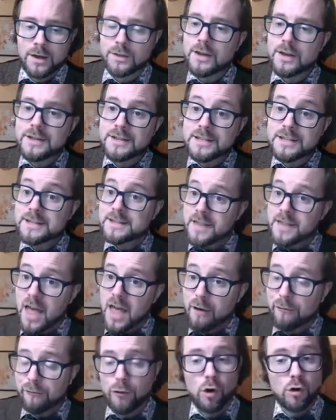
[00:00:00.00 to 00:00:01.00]
This is
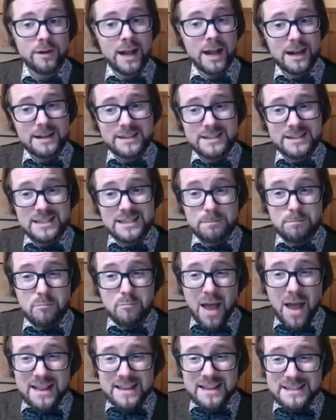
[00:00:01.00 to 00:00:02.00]
therefore an
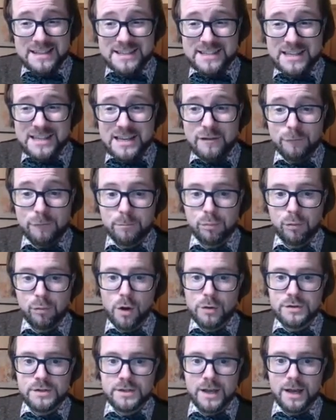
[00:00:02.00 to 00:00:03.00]
expensive
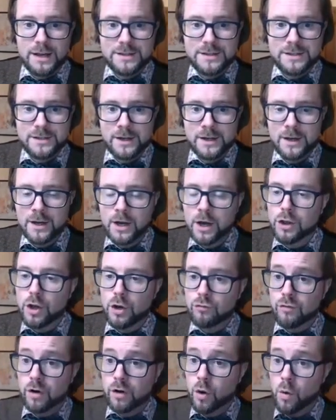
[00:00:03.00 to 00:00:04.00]
process
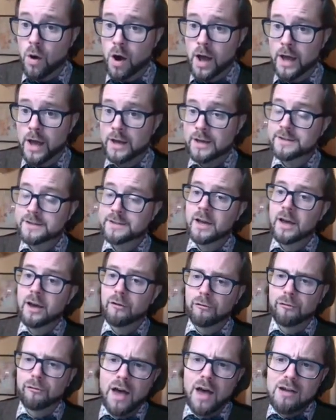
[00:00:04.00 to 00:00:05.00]
that requires
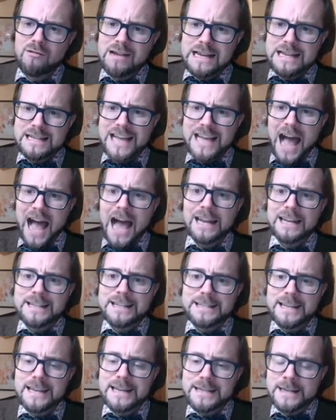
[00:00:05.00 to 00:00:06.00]
very
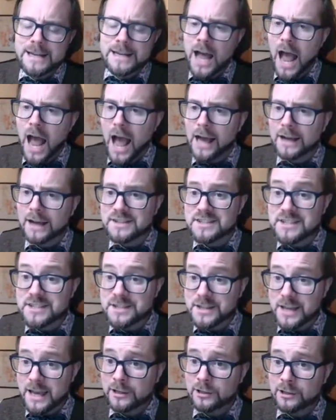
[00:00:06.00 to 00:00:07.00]
talented and
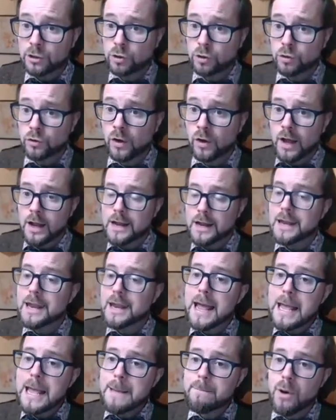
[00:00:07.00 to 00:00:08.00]
skilled
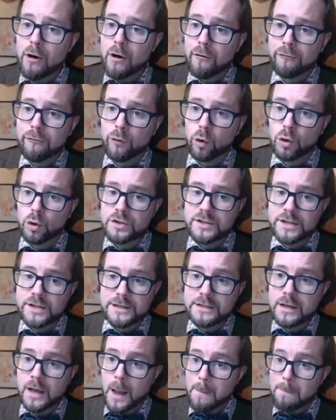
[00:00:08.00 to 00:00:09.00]
labor
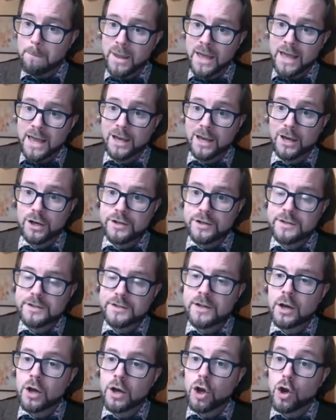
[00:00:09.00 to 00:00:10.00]
forces,
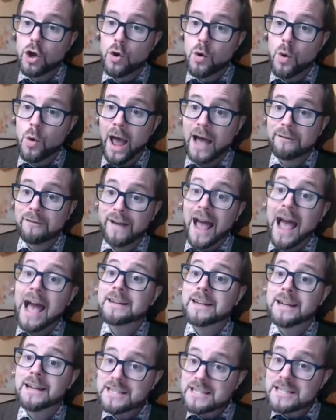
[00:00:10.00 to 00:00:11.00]
pickers who have
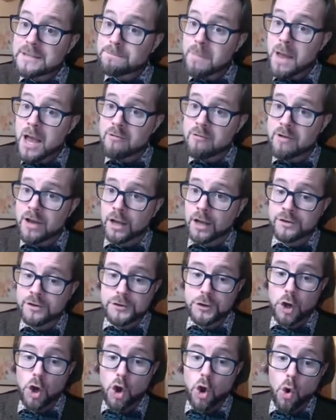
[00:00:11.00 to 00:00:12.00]
had
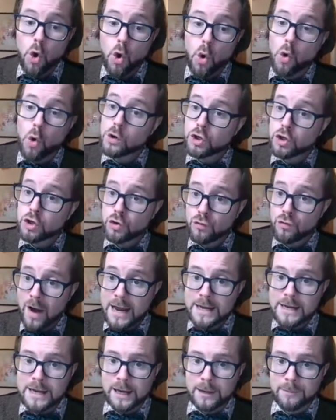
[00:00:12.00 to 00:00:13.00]
experience or
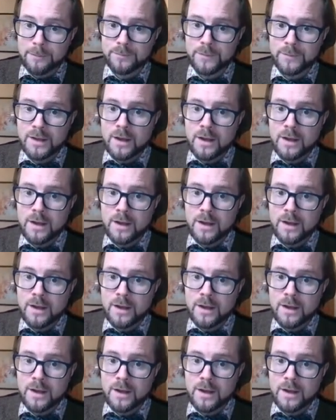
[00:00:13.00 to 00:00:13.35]
training.